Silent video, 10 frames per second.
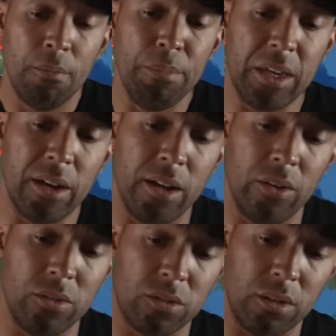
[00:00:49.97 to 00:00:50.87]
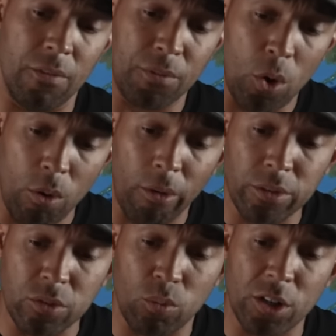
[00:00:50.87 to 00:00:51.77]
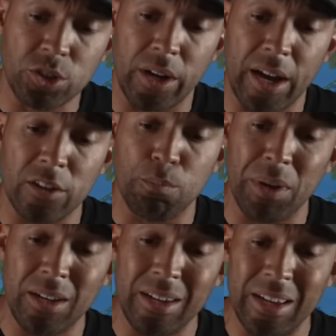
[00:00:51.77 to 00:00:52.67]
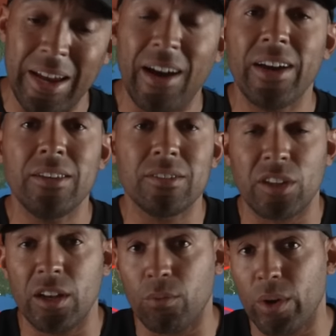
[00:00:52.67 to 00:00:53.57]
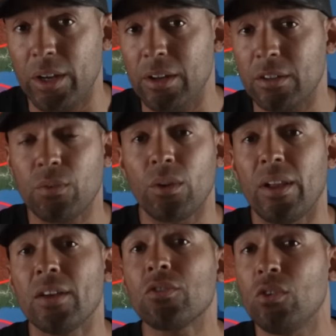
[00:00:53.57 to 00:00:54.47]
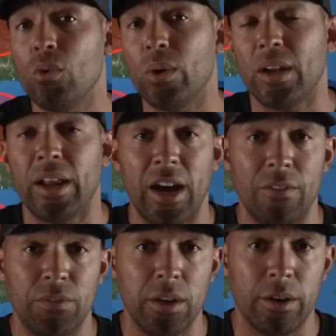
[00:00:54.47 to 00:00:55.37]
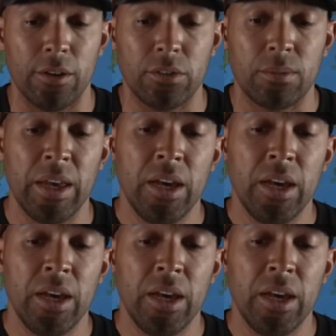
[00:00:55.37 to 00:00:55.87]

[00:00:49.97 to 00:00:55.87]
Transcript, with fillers: because, of course, Russia has been in a heightened state of readiness for the last 2.5 years.